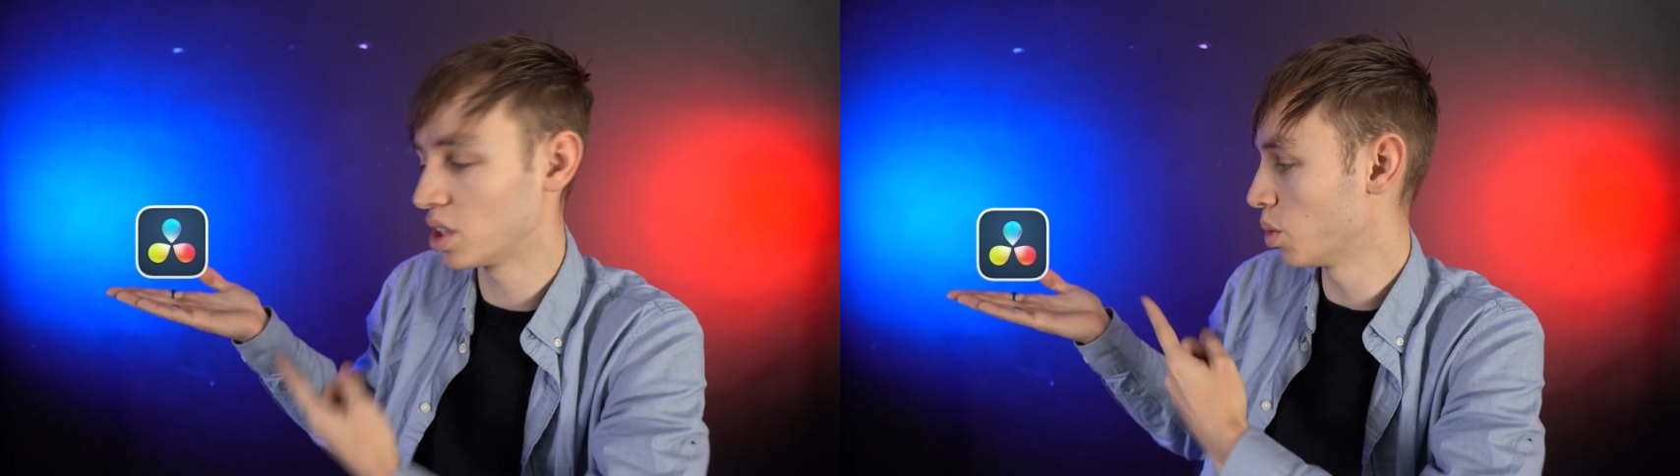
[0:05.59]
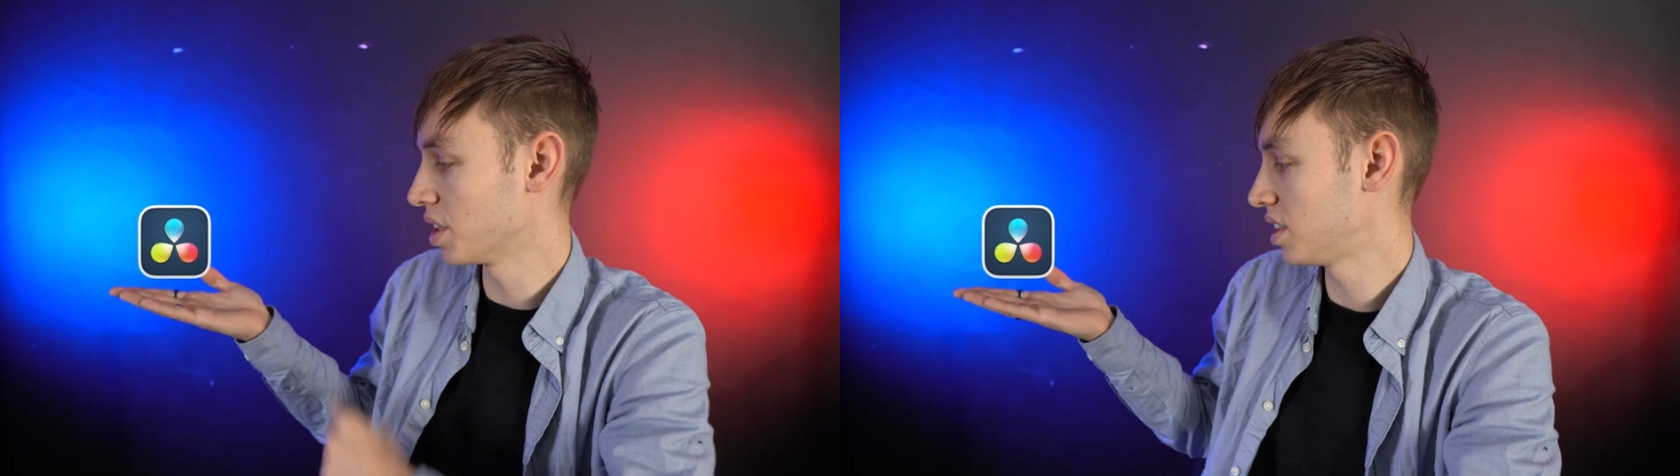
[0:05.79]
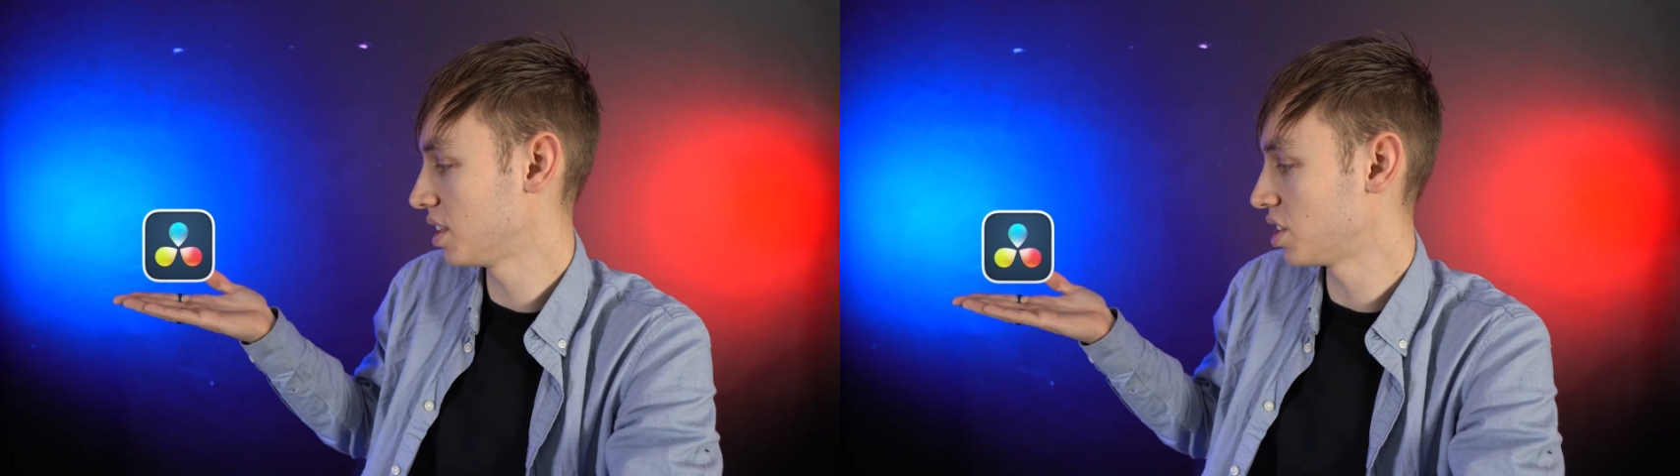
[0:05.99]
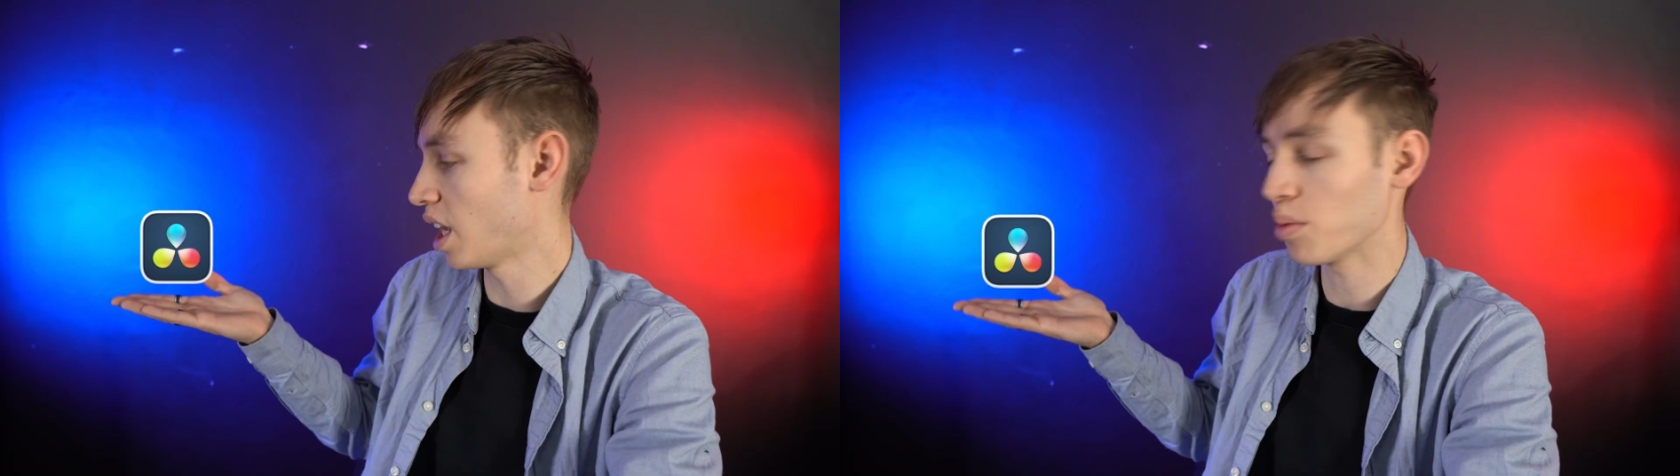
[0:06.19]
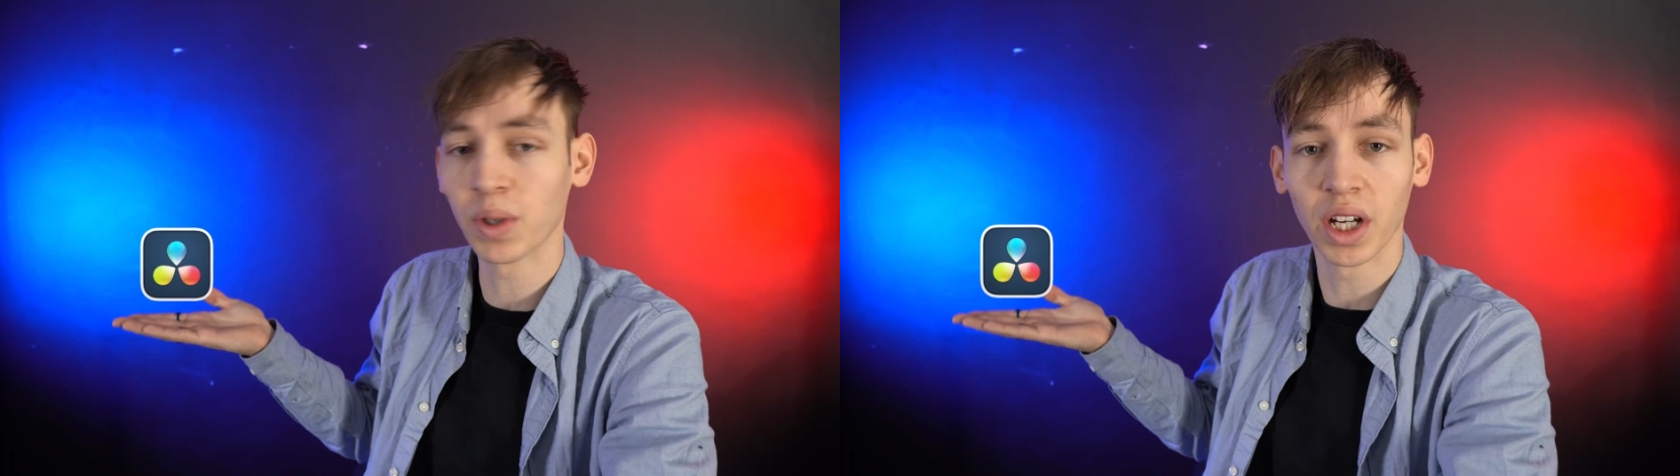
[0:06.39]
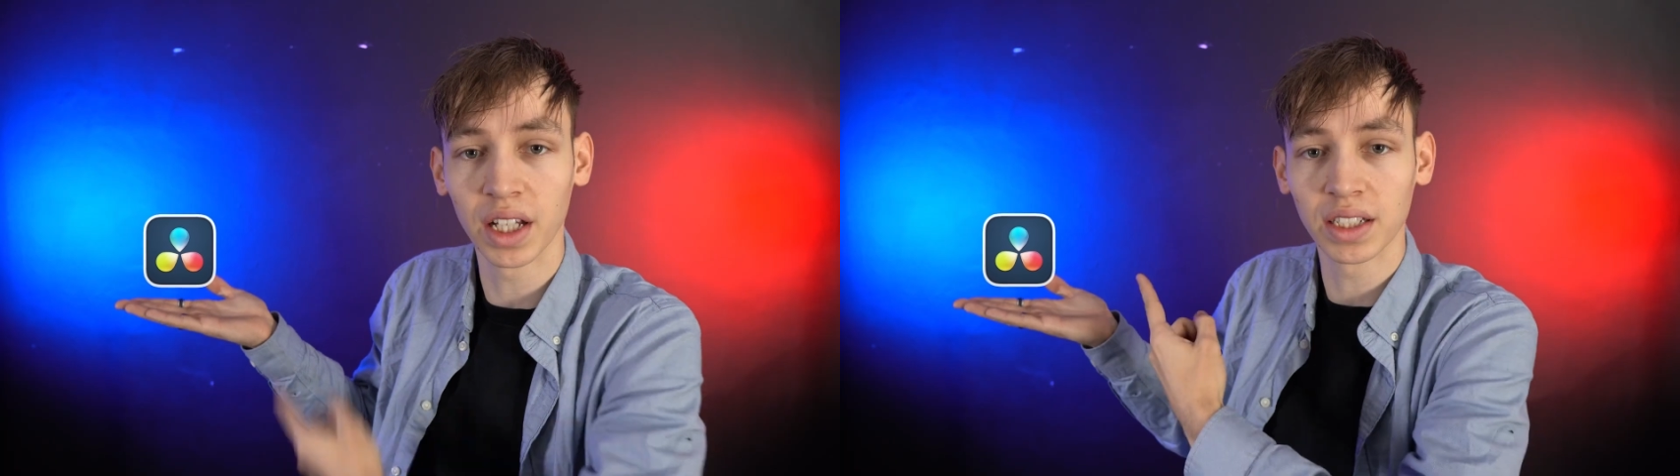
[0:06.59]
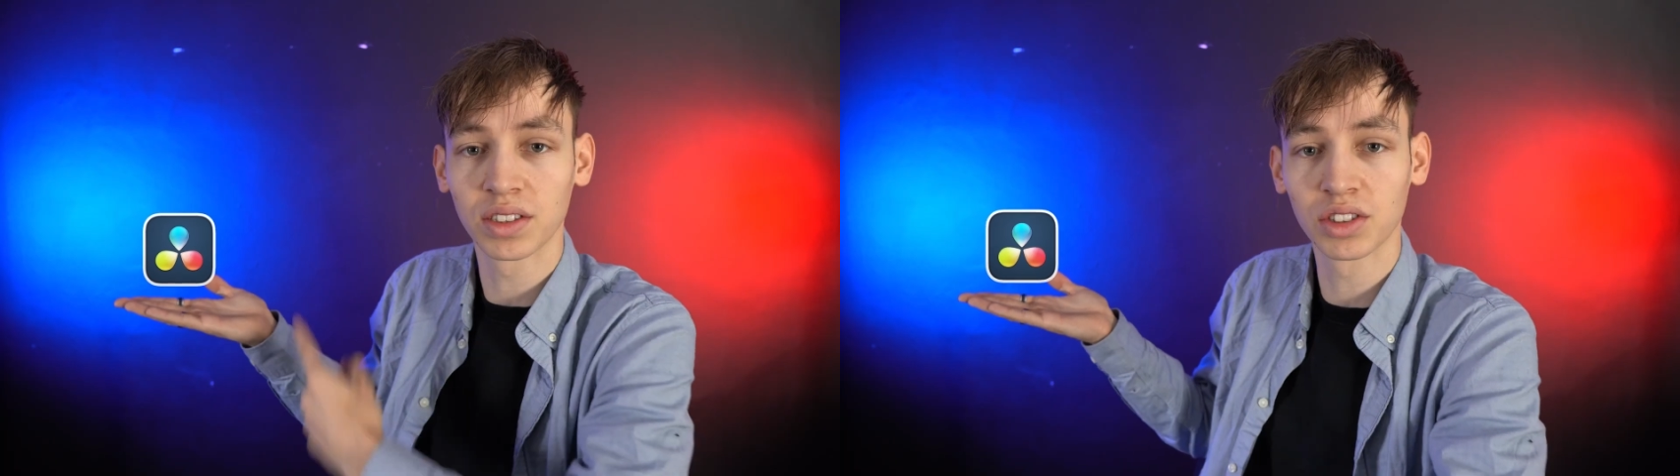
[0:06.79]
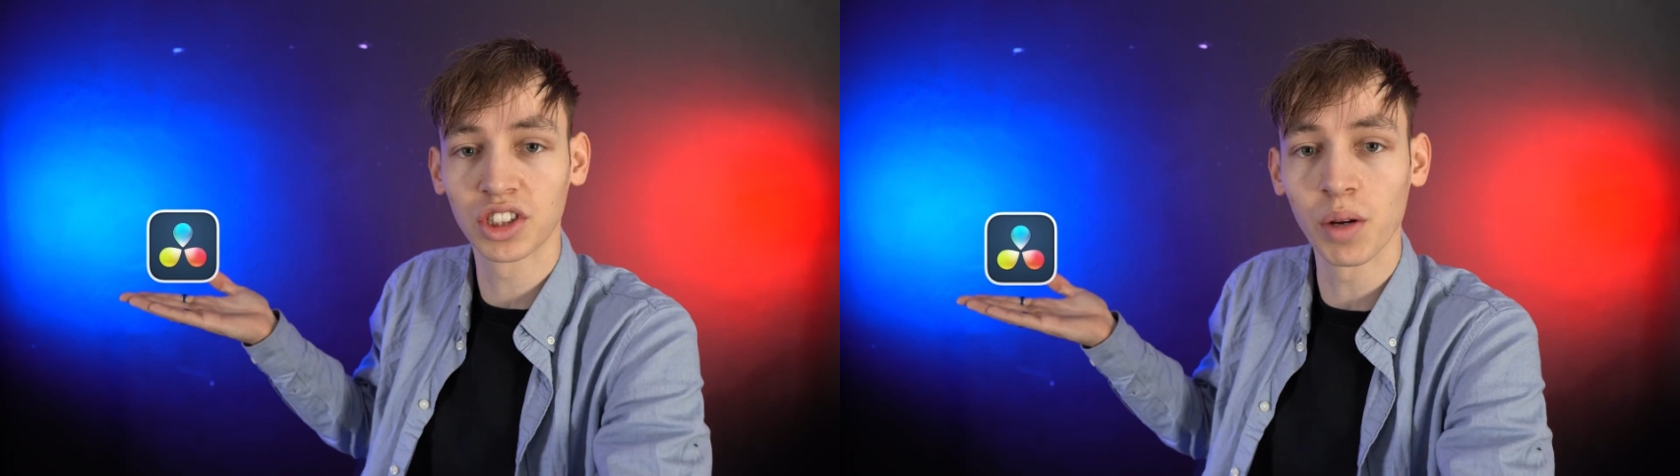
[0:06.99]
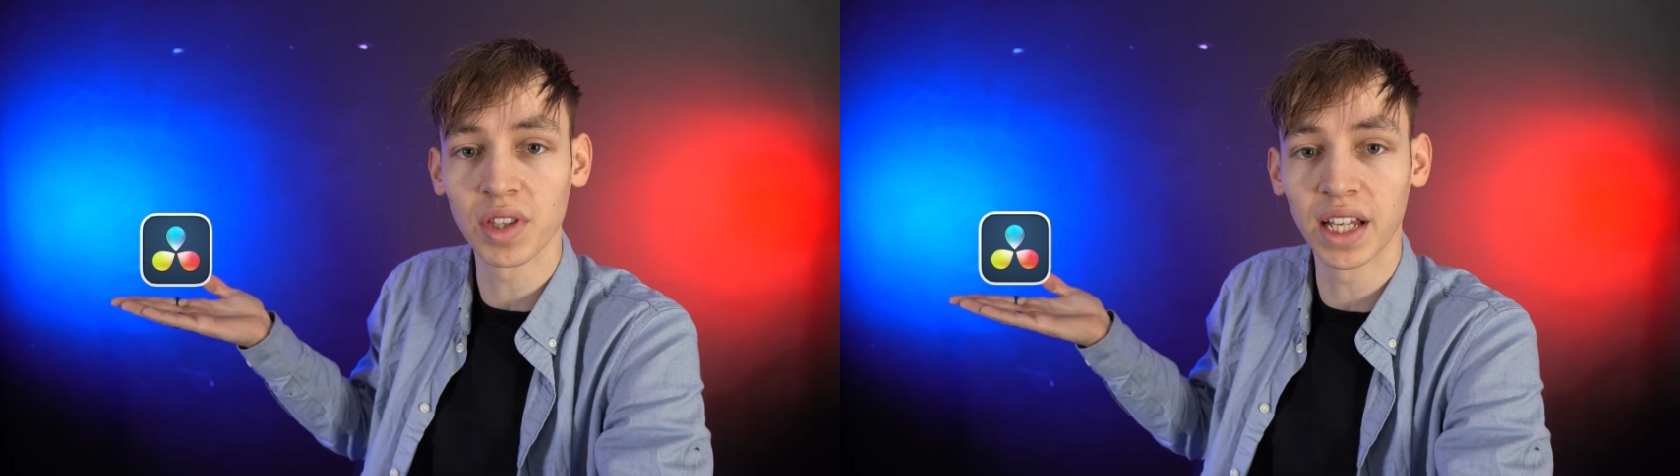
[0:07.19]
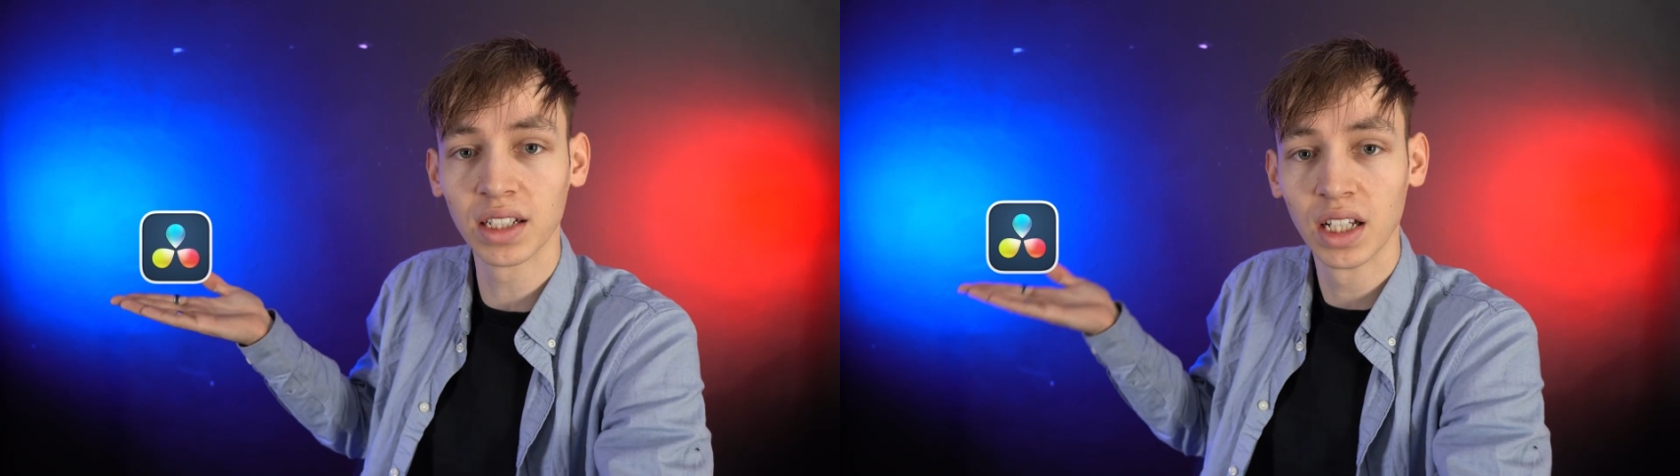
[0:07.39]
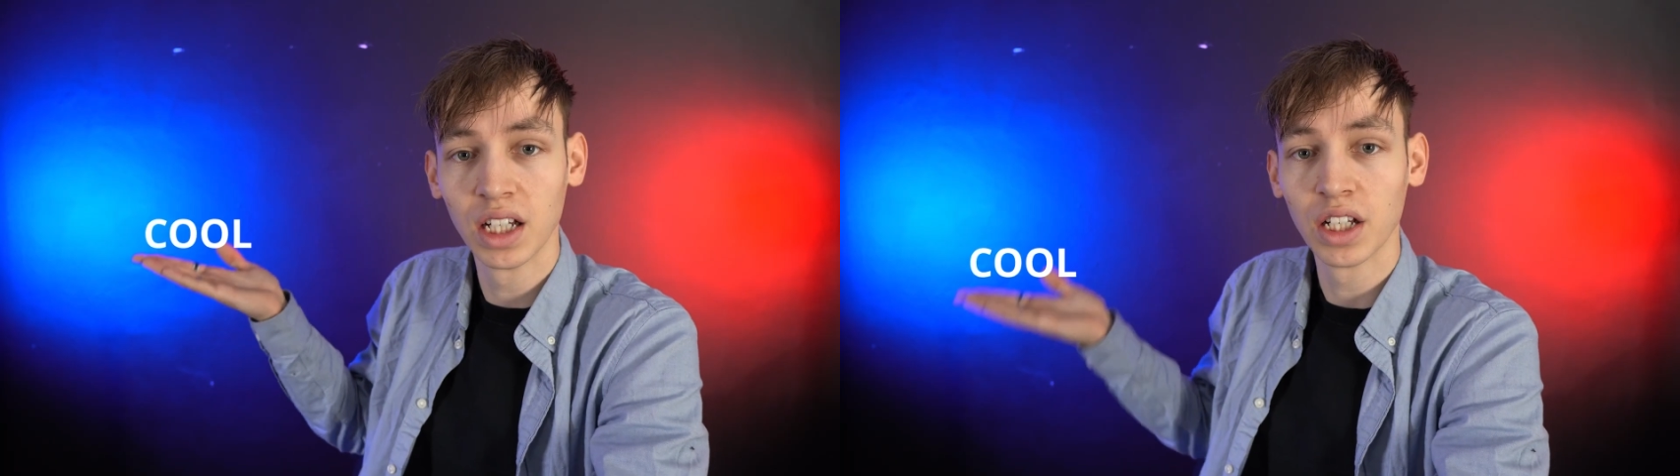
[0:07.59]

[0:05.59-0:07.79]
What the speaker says: don't know what this is yet, but it's something.